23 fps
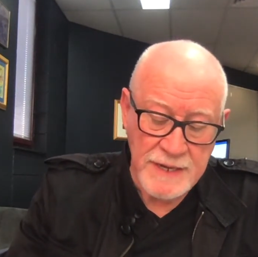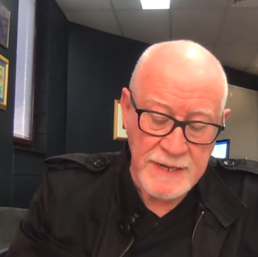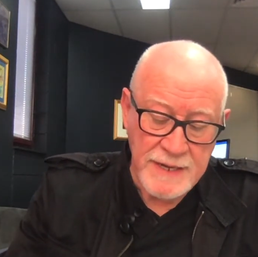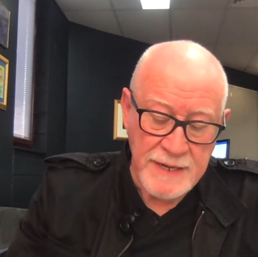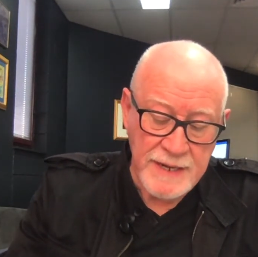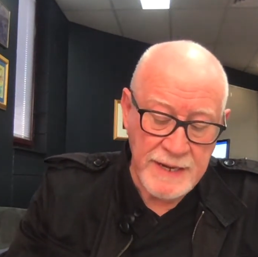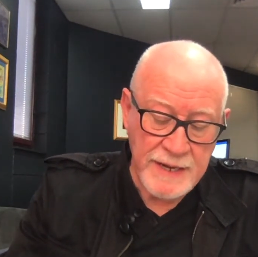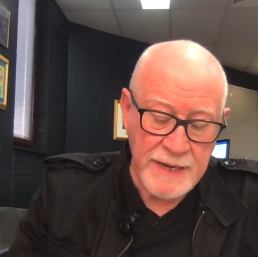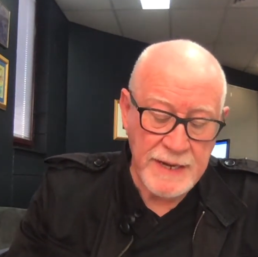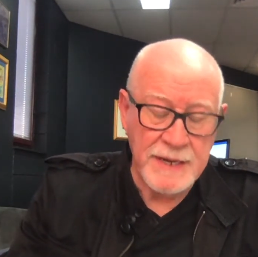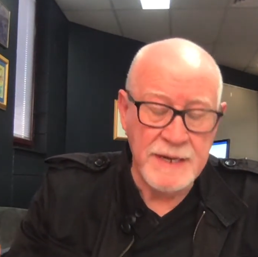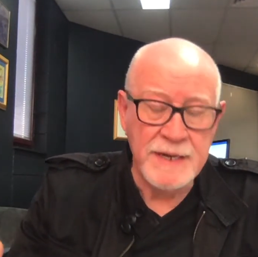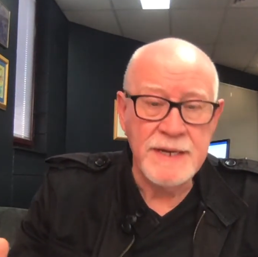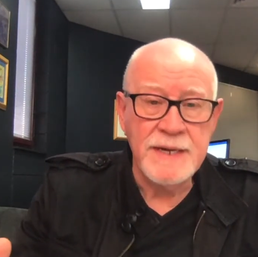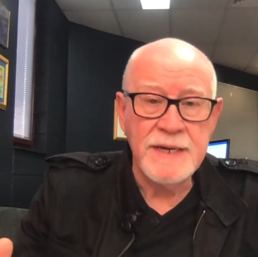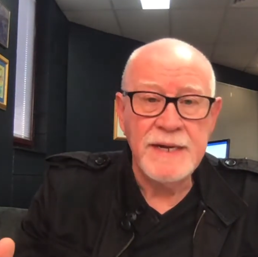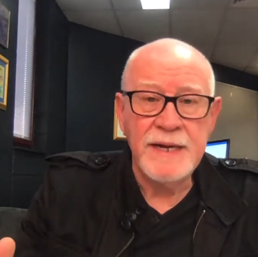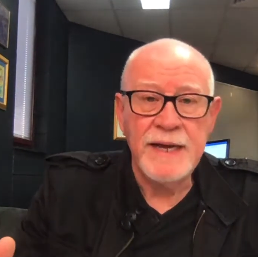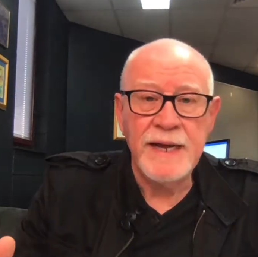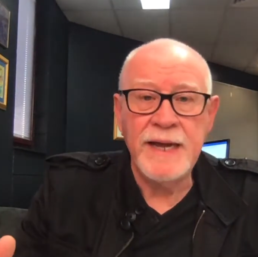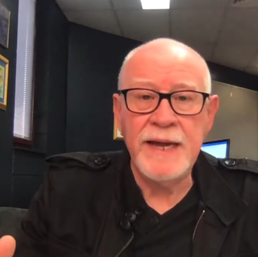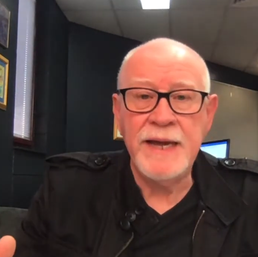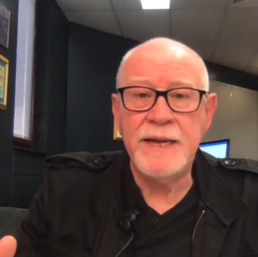
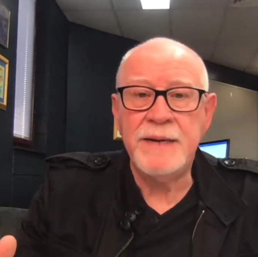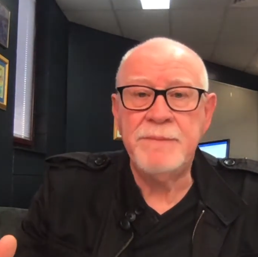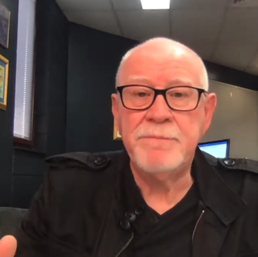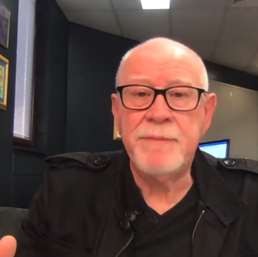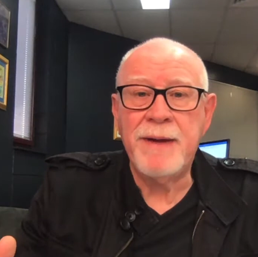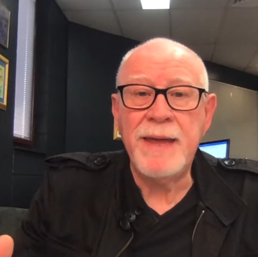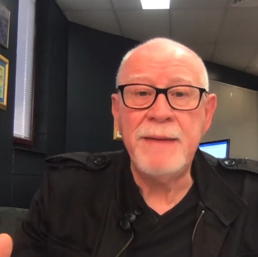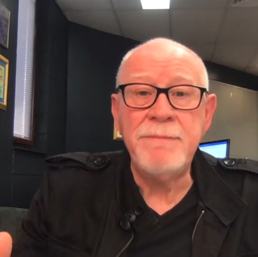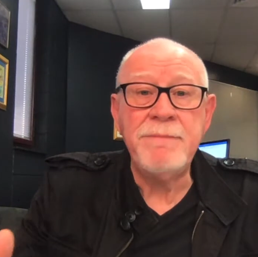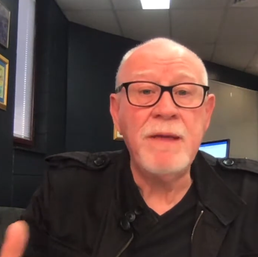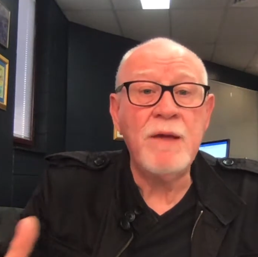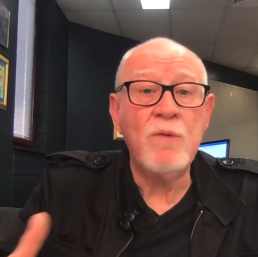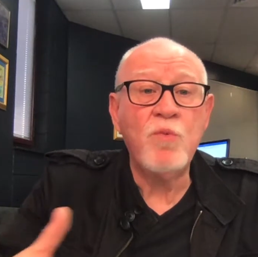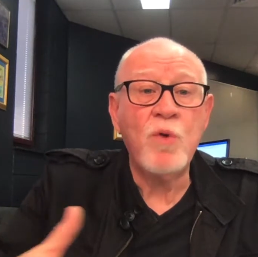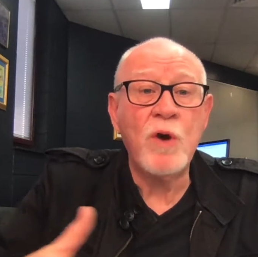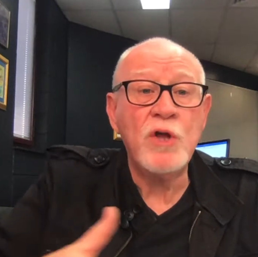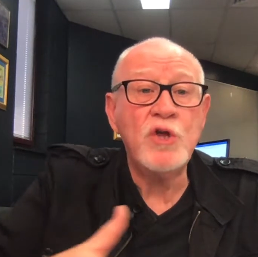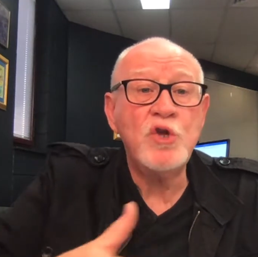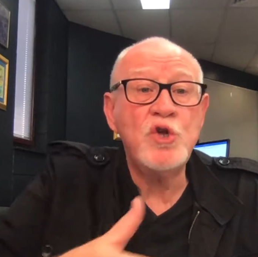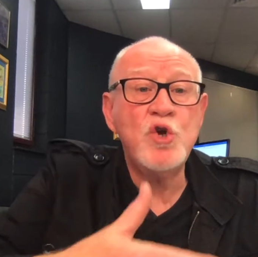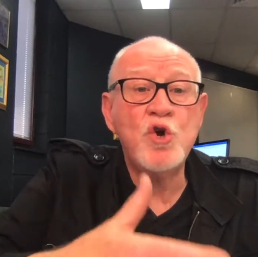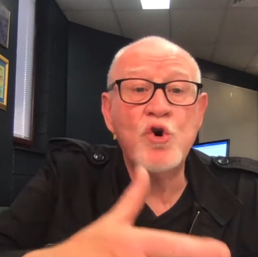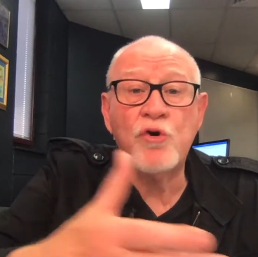It may be
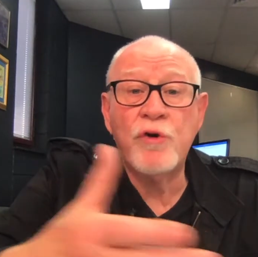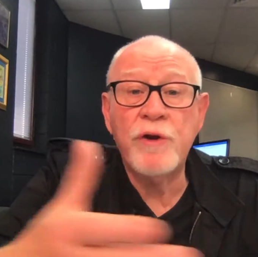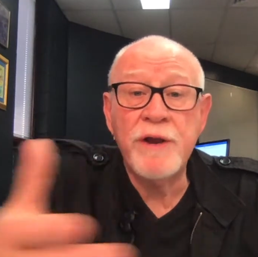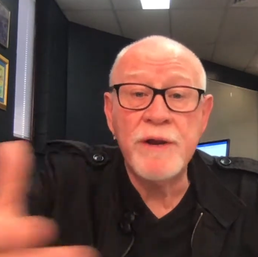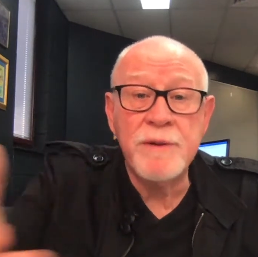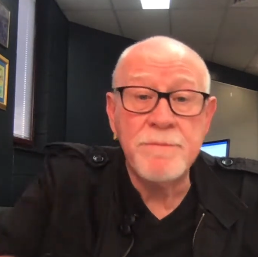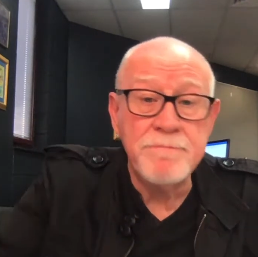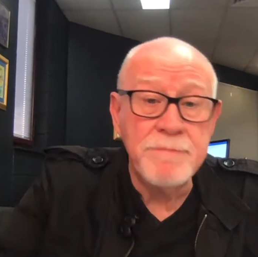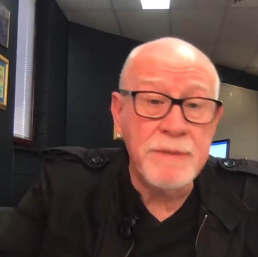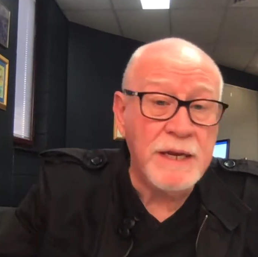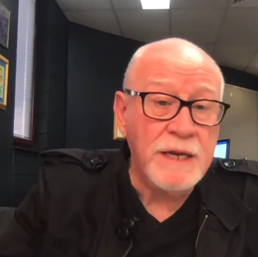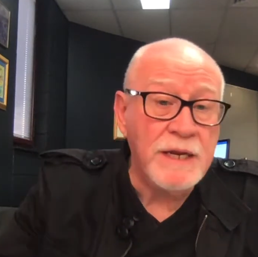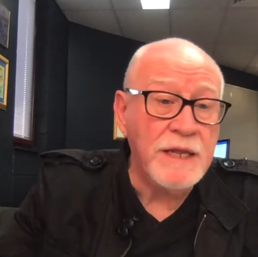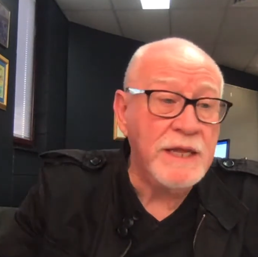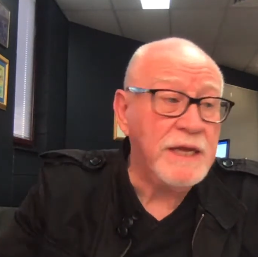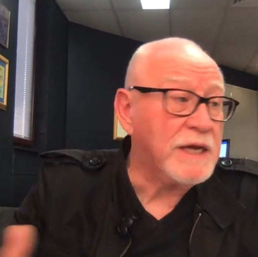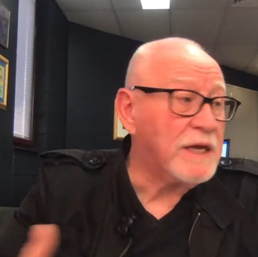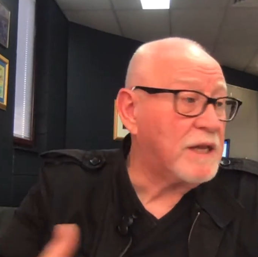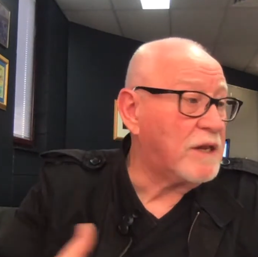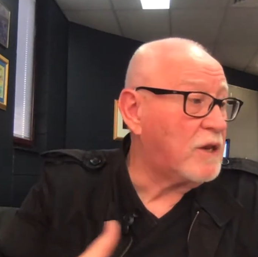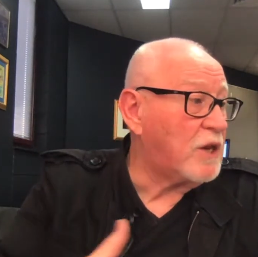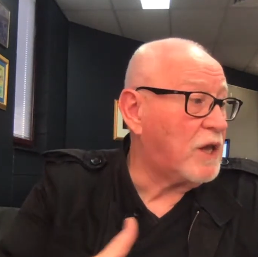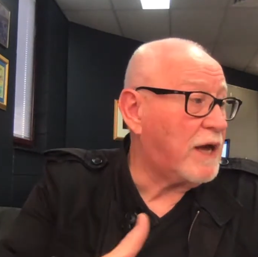when you're in a
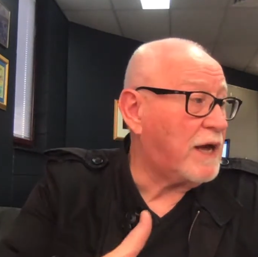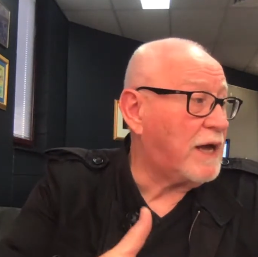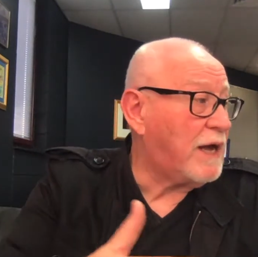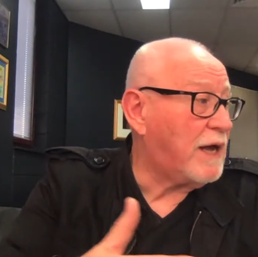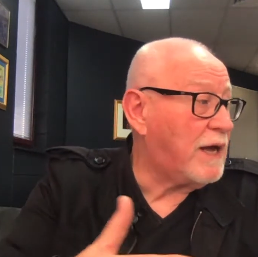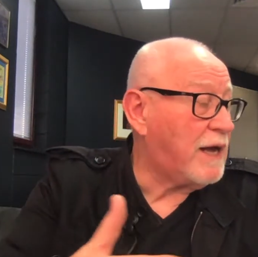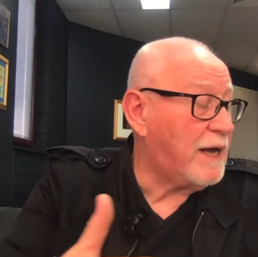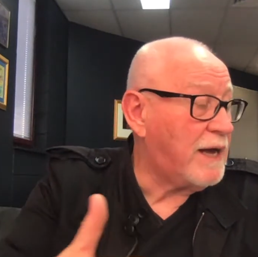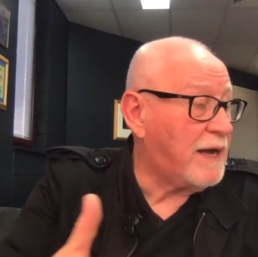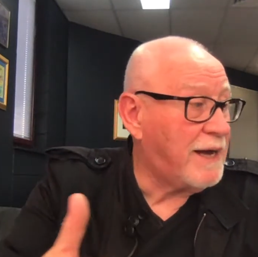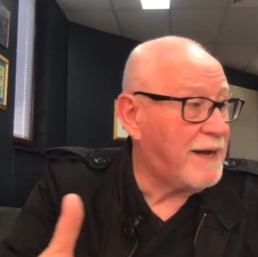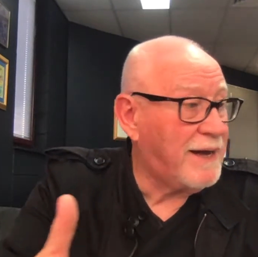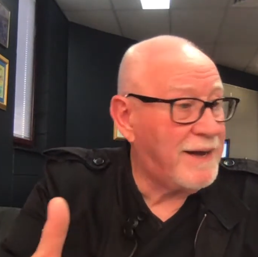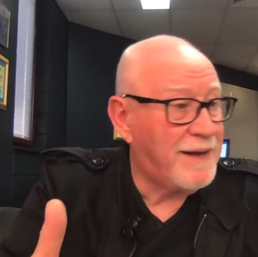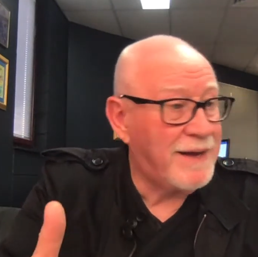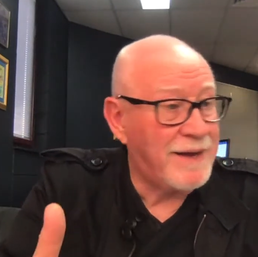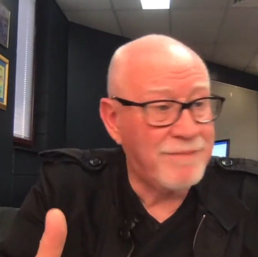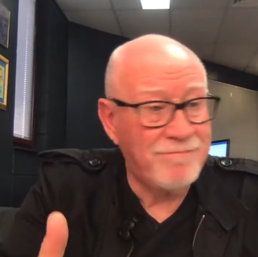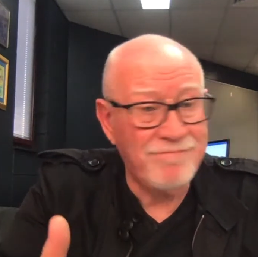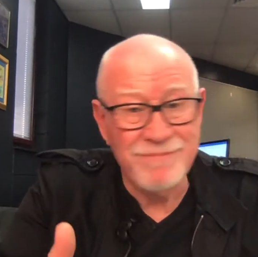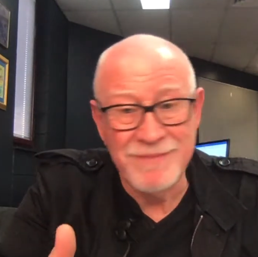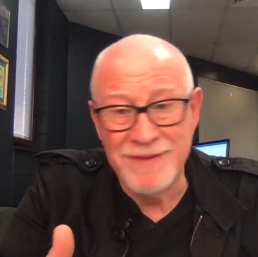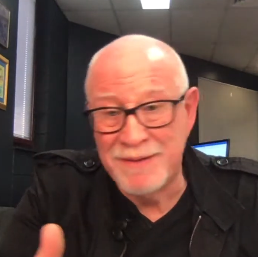meeting, a